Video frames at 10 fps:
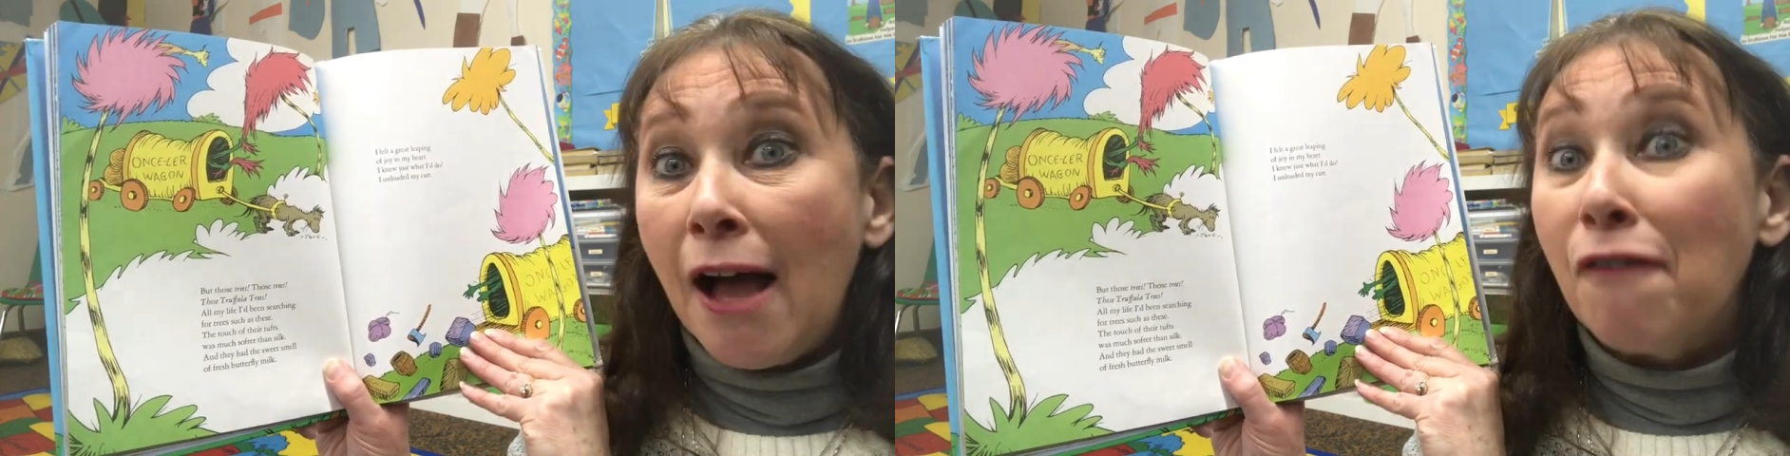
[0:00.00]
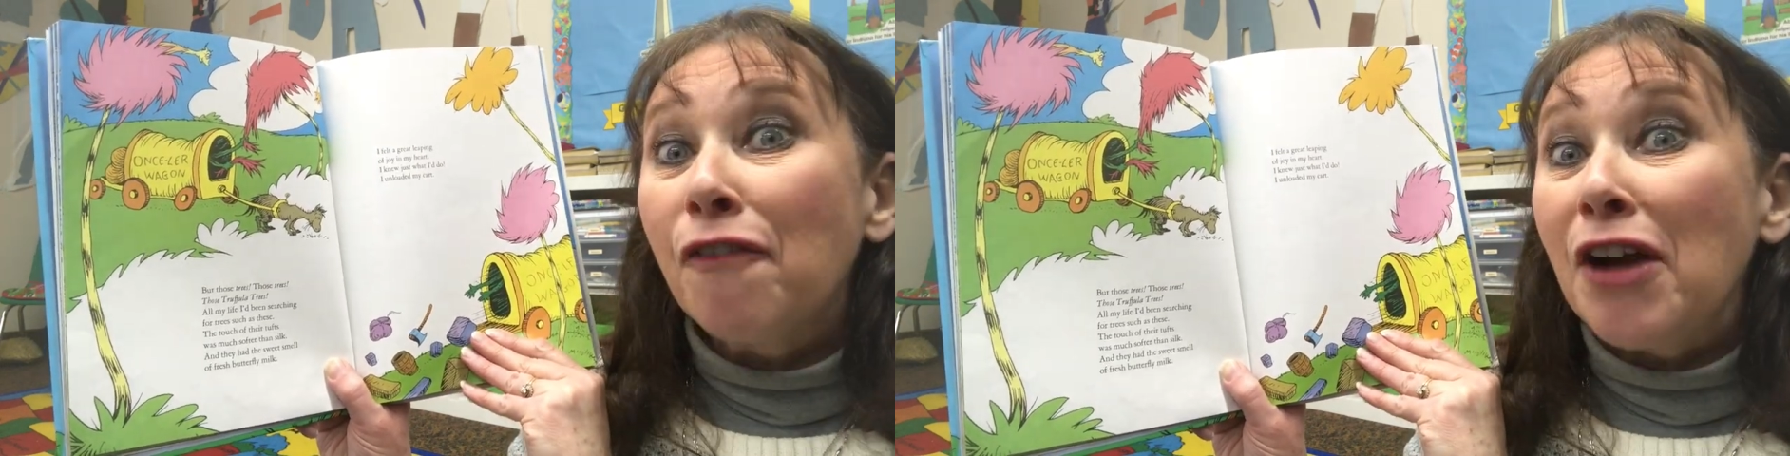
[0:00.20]

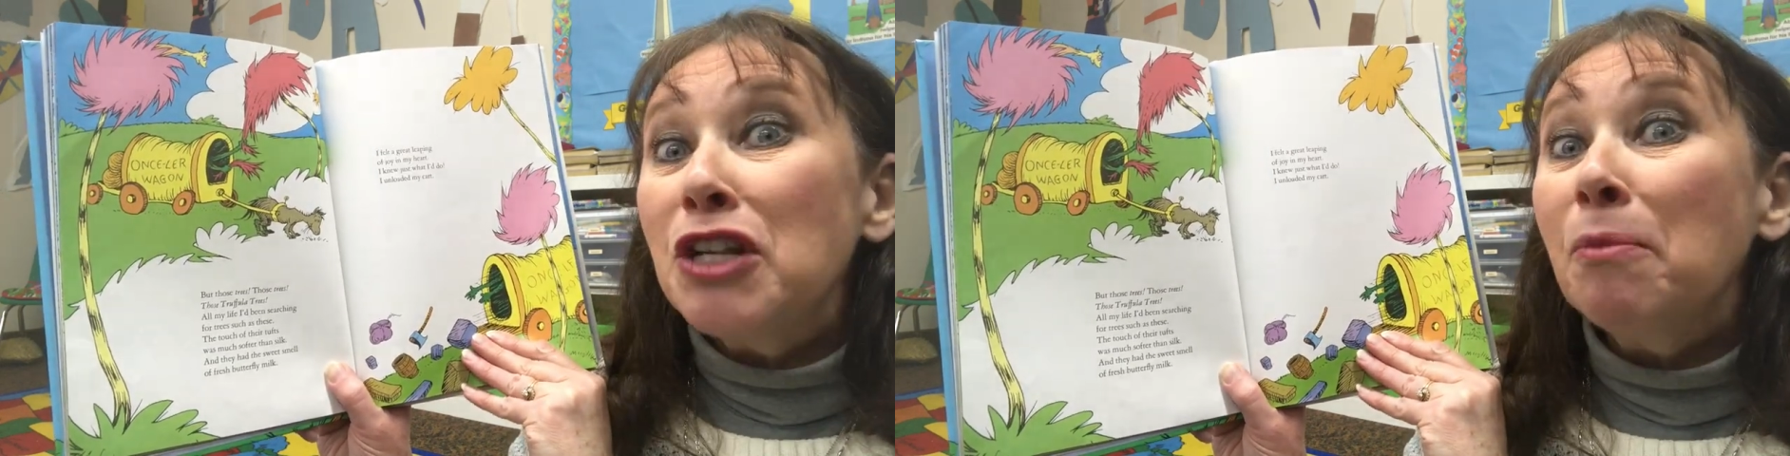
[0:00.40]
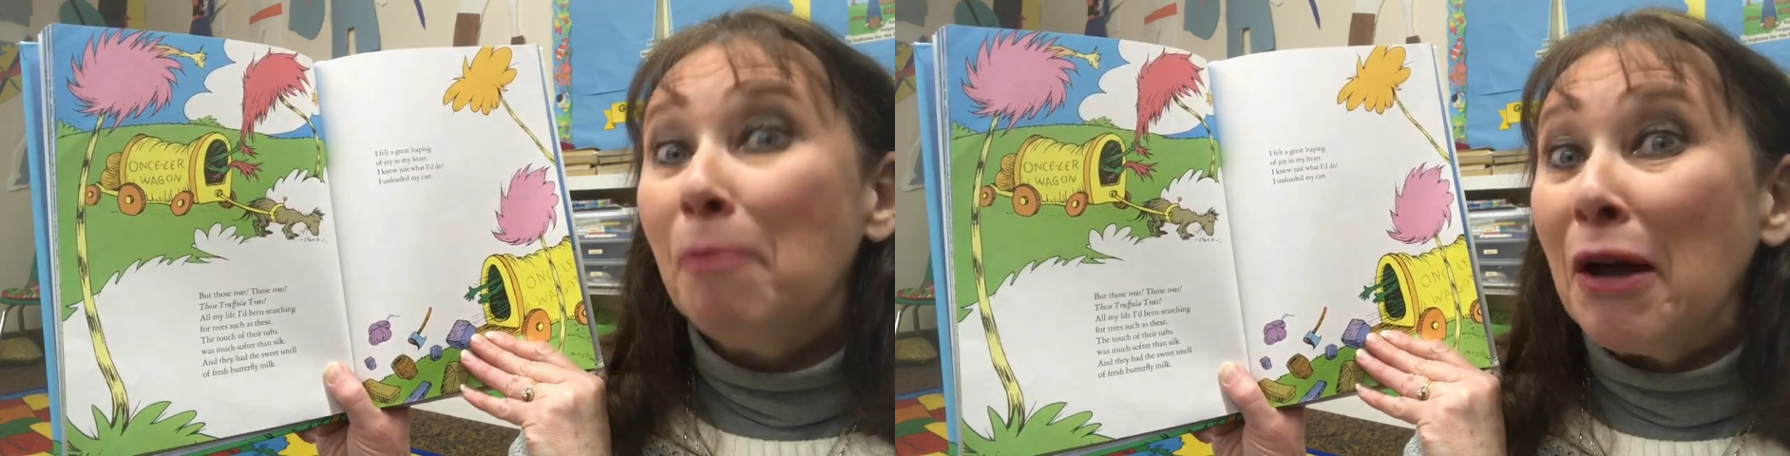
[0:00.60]
of
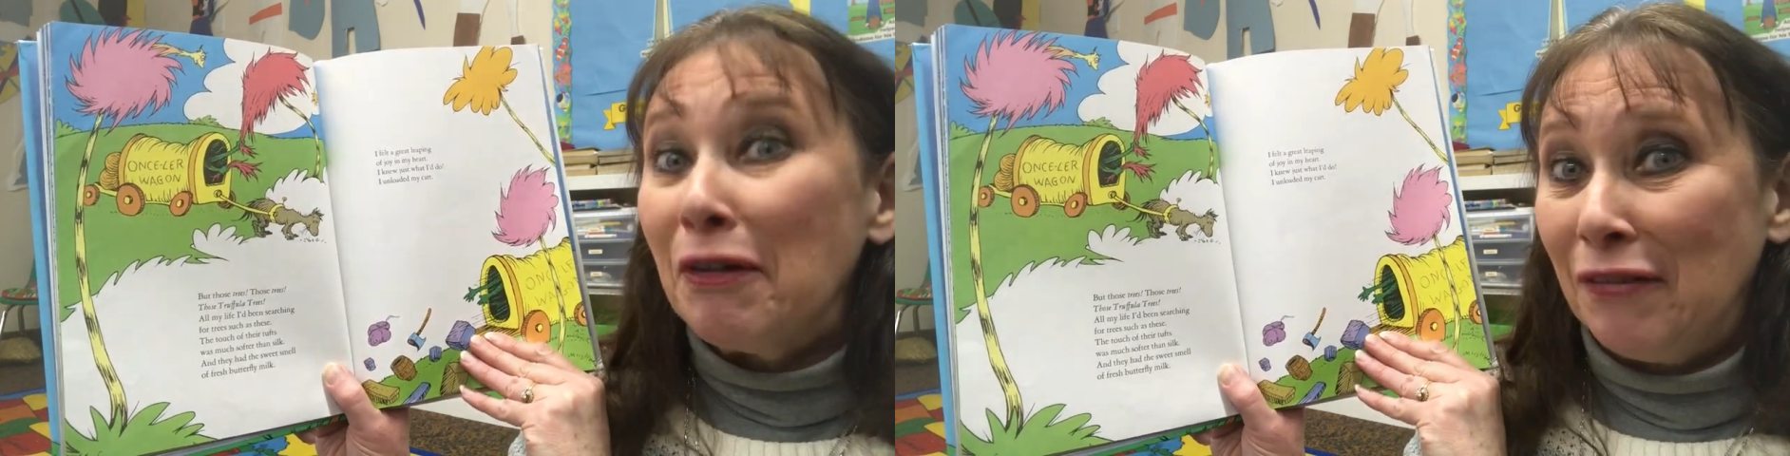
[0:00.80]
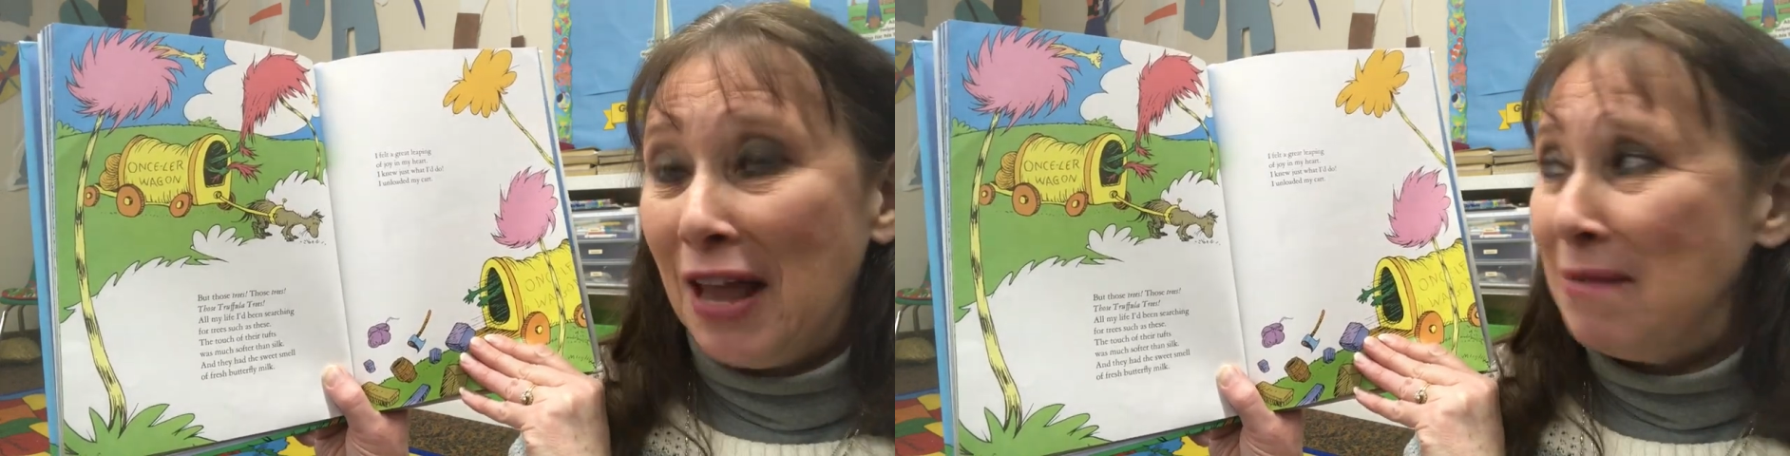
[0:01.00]
fresh
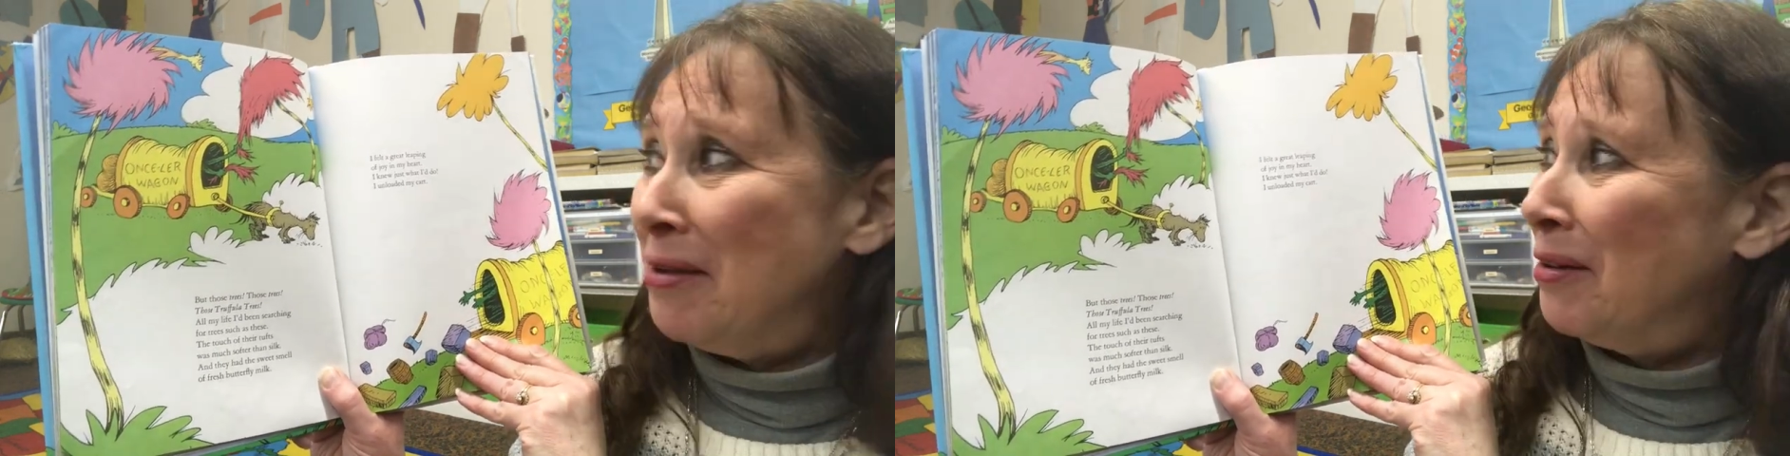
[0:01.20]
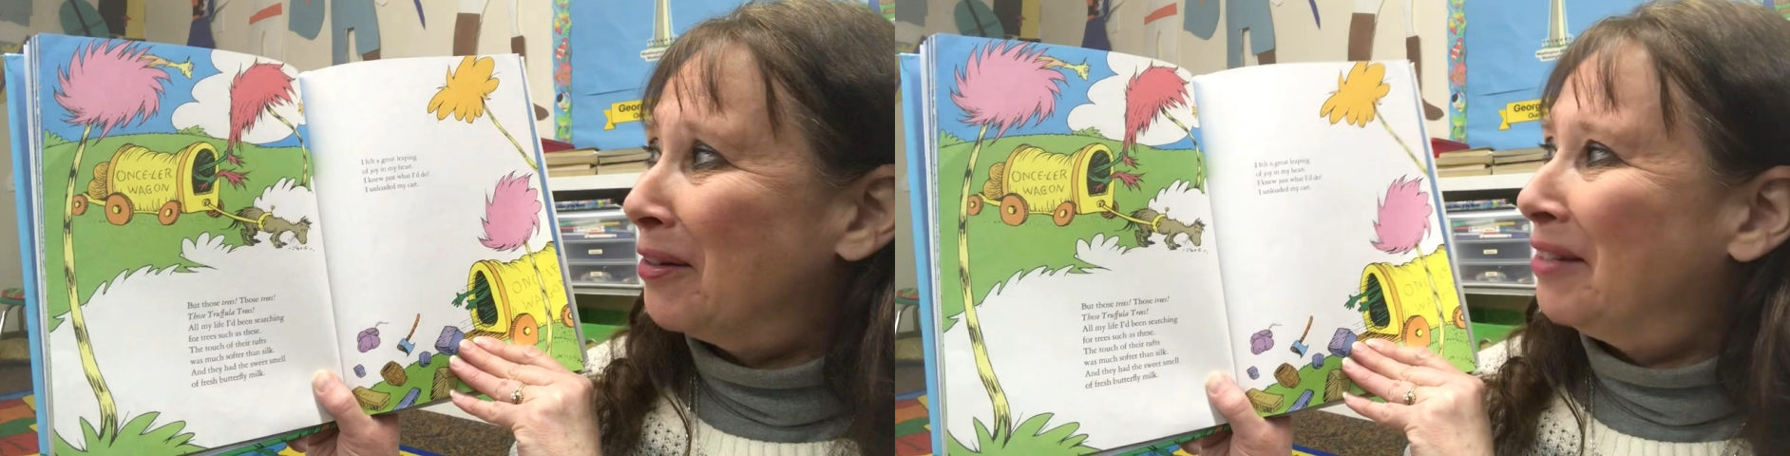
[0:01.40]
butterfly
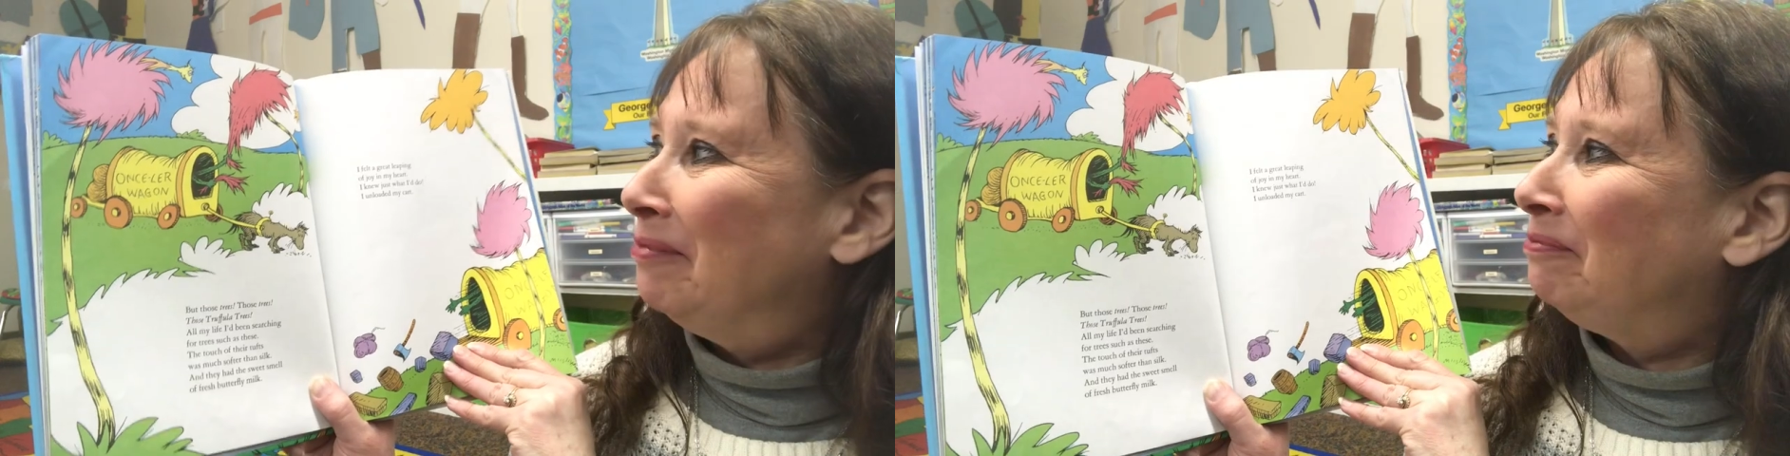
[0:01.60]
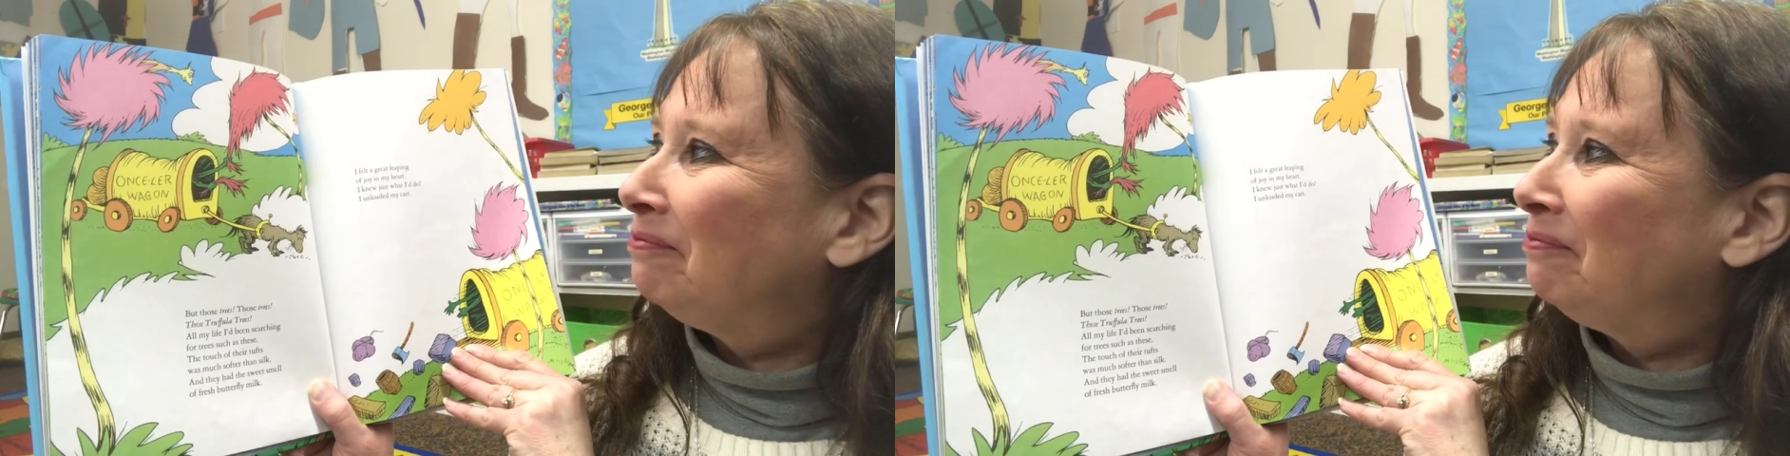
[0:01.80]
milk.